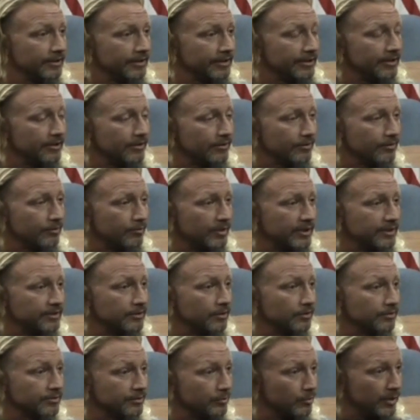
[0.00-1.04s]
3
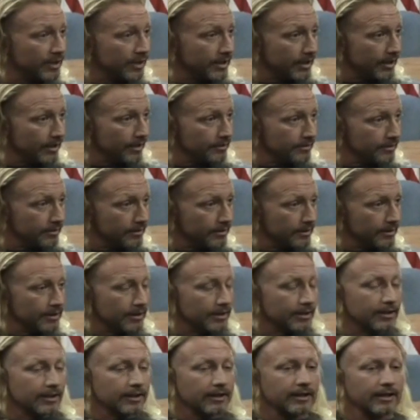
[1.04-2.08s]
shows a weekend.
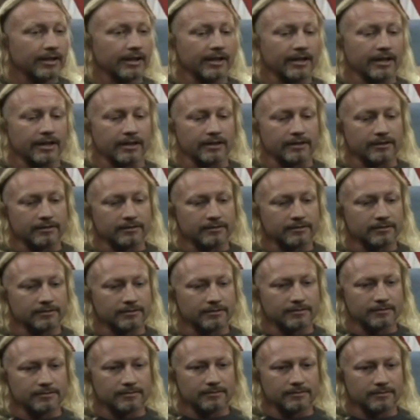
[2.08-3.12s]
And
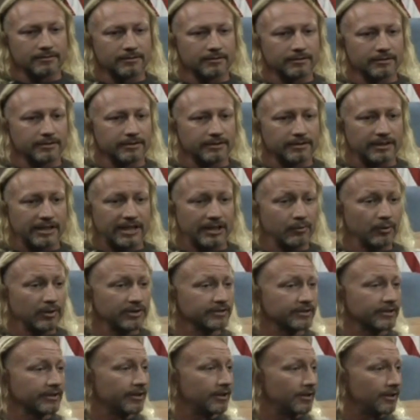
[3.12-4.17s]
he
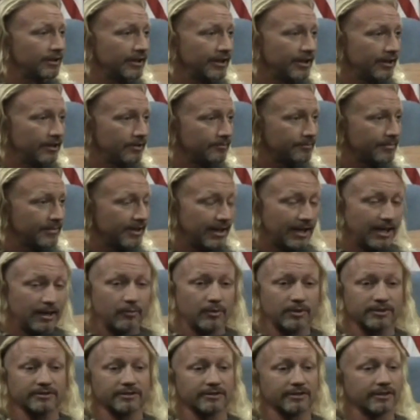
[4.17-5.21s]
wasn't going to let up, and I
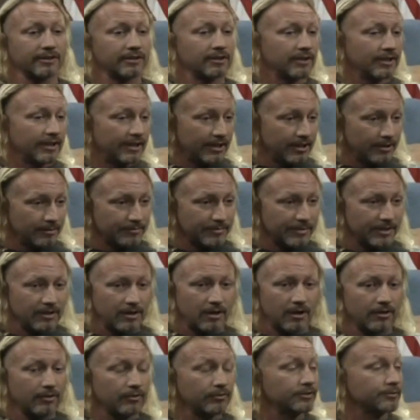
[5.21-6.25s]
wasn't going to let up, and
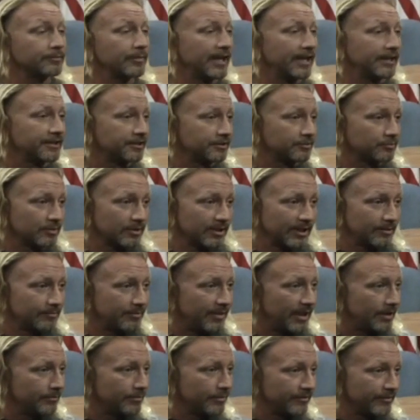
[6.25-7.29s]
all those matches were like
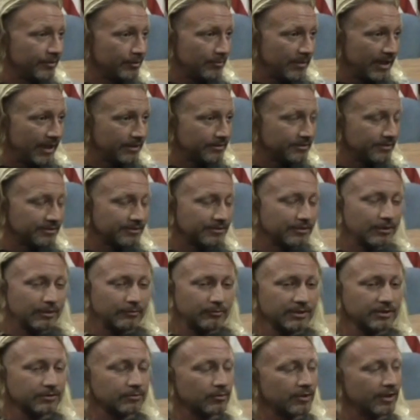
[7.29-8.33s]
pay-per-view matches. So it
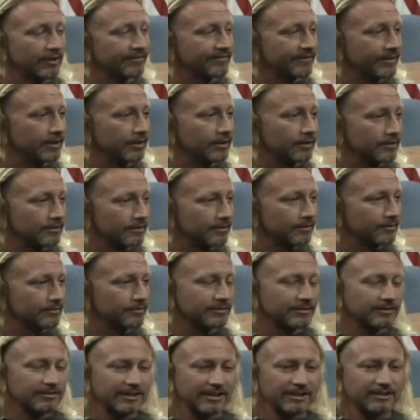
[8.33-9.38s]
was a rough year.
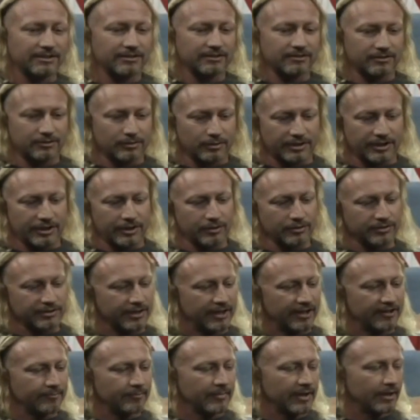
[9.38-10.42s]
It took years
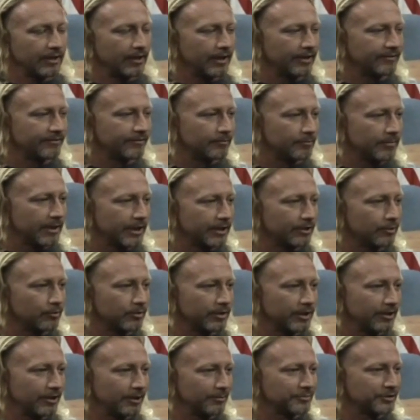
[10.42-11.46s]
off my life and my
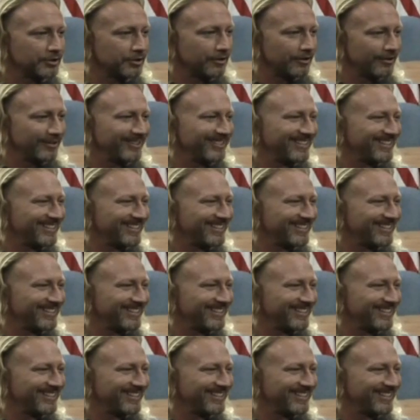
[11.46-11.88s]
career, I'm sure.